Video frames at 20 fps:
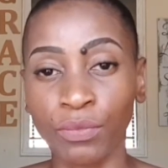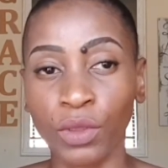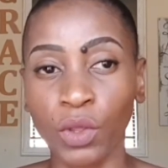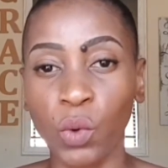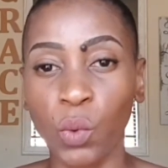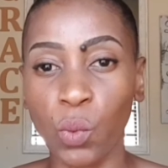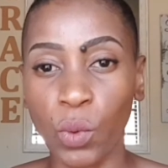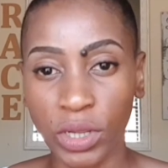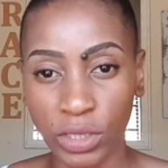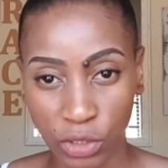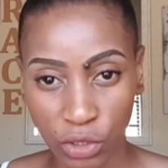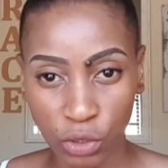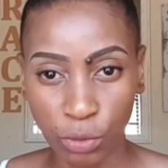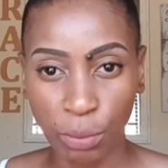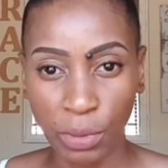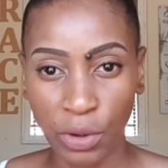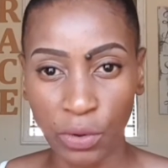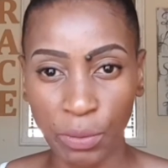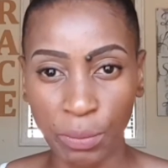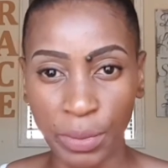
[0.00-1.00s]
want to
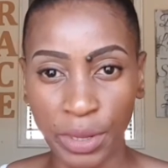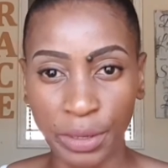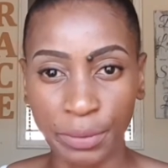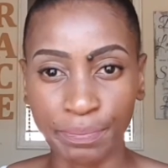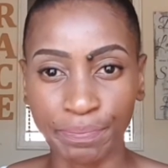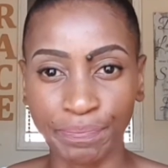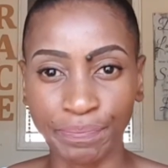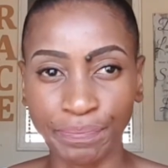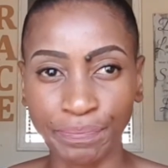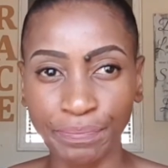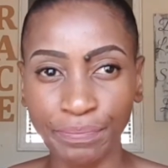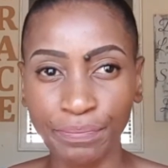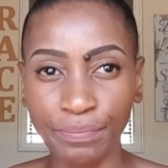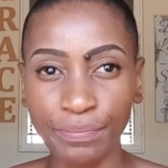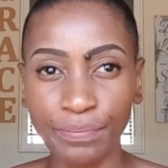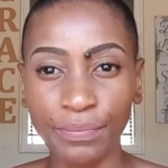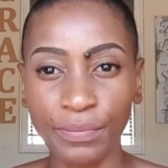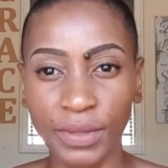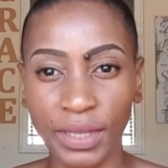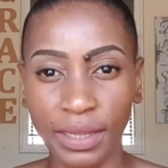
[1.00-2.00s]
marry me.
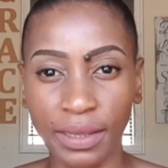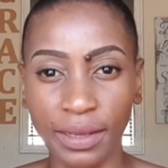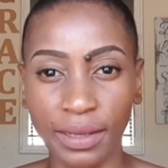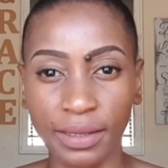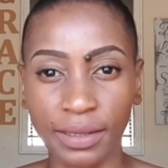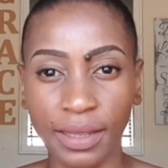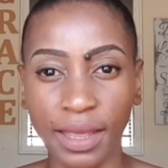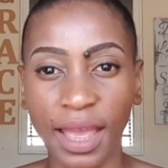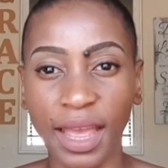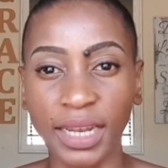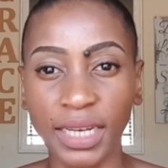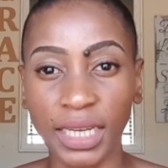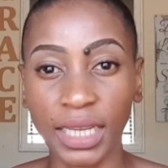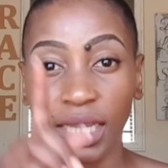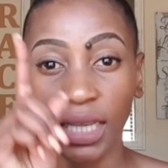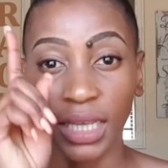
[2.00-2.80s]
Yeah, and